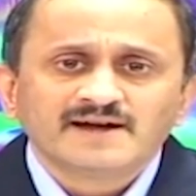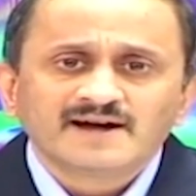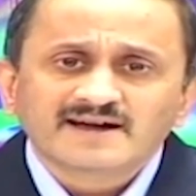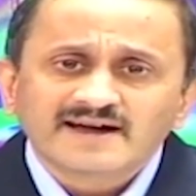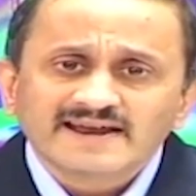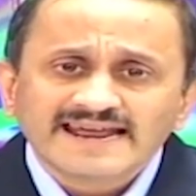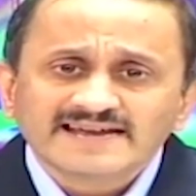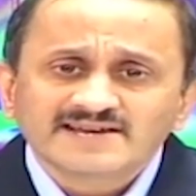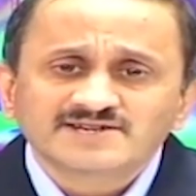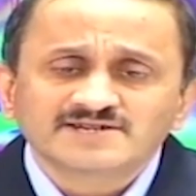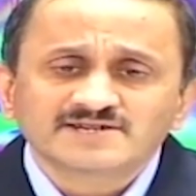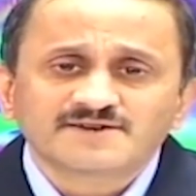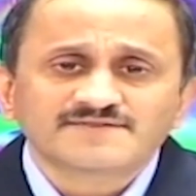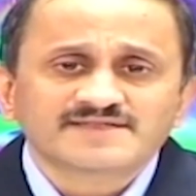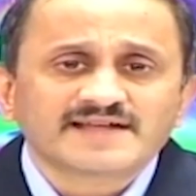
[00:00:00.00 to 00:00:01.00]
a
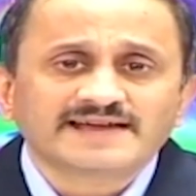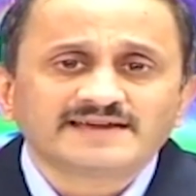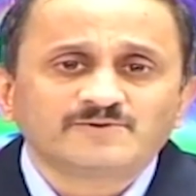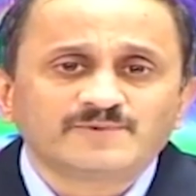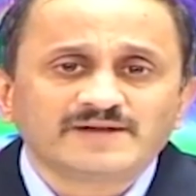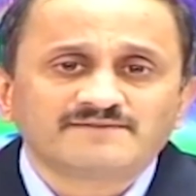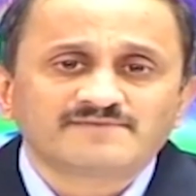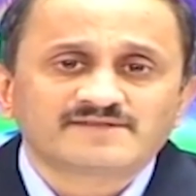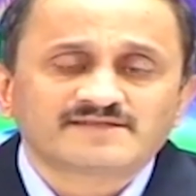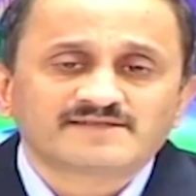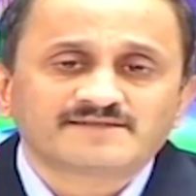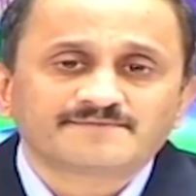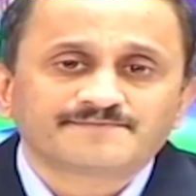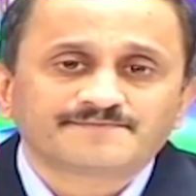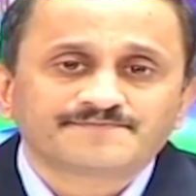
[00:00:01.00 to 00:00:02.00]
collection of sine
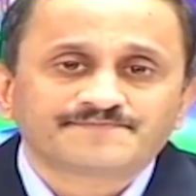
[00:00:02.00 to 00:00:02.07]
waves.